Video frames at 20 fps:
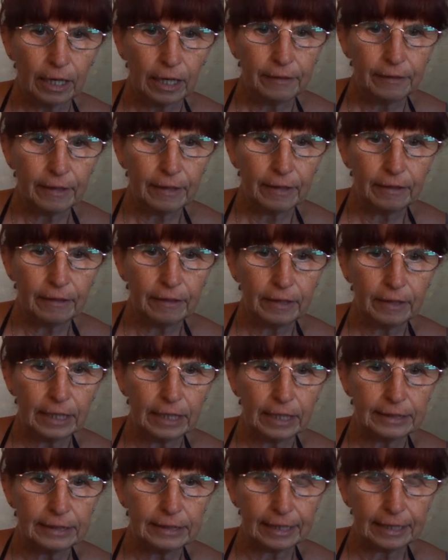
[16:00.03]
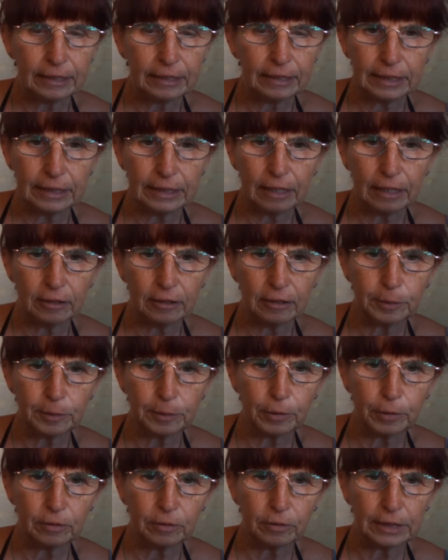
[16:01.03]
And then the second to last
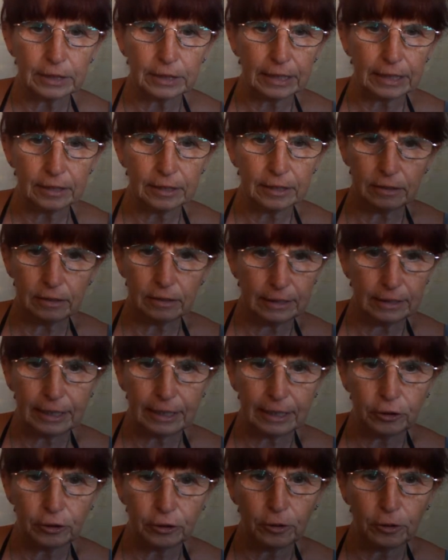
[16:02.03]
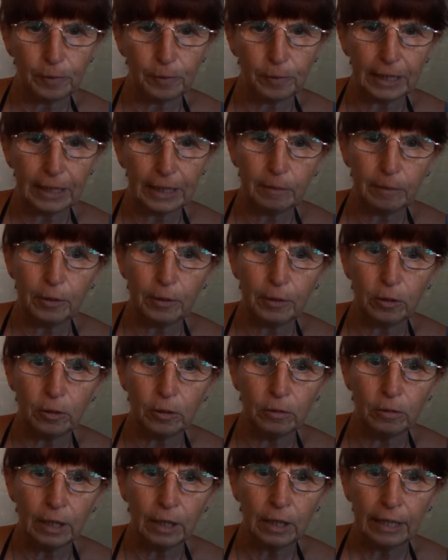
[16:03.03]
box is, say, 2
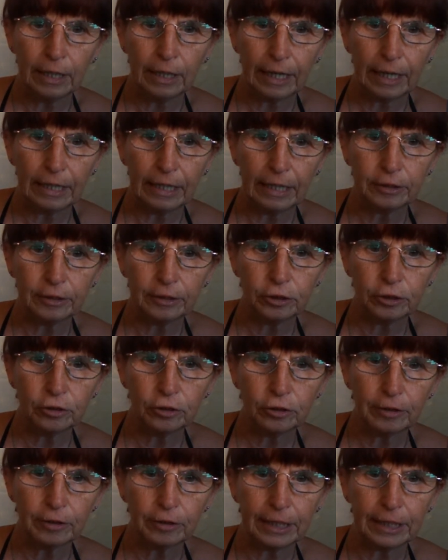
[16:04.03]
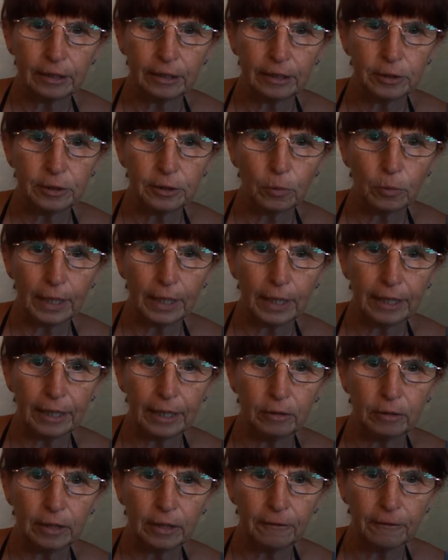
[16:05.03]
people and a screen as
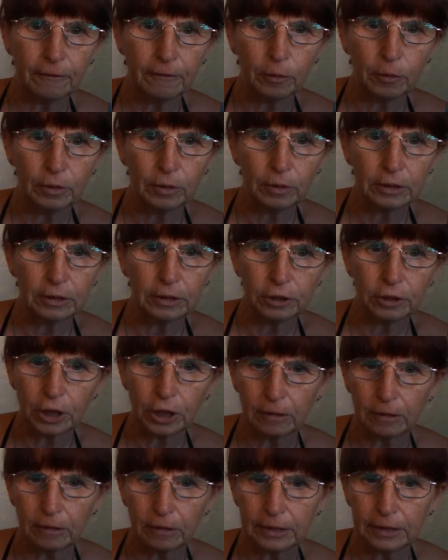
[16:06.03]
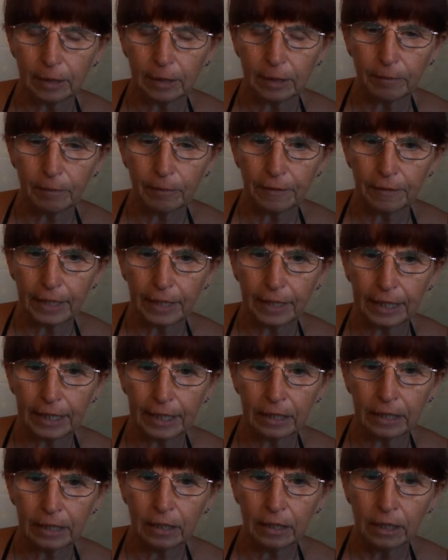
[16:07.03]
well, if you want to show
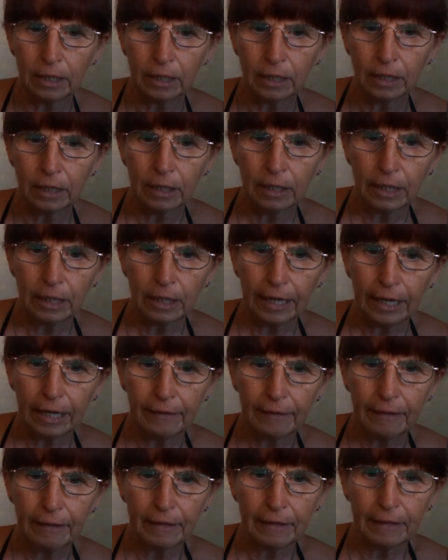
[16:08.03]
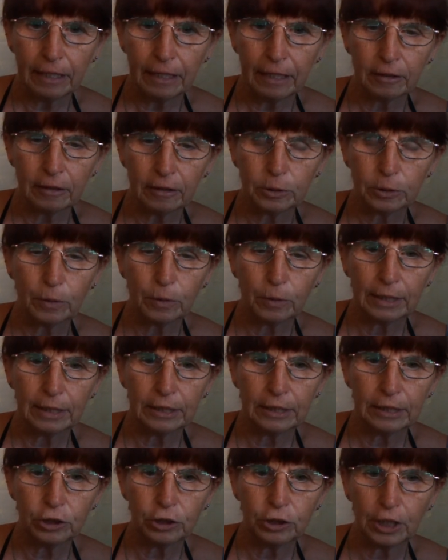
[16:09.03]
something. And then the last one
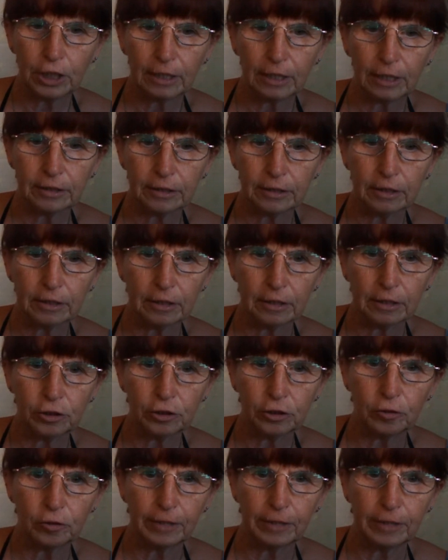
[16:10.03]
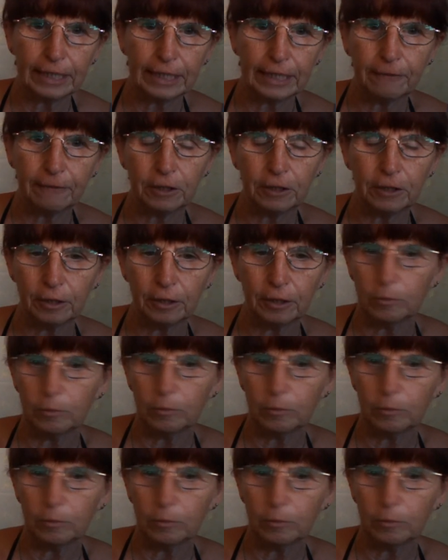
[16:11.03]
is just a screen if you don't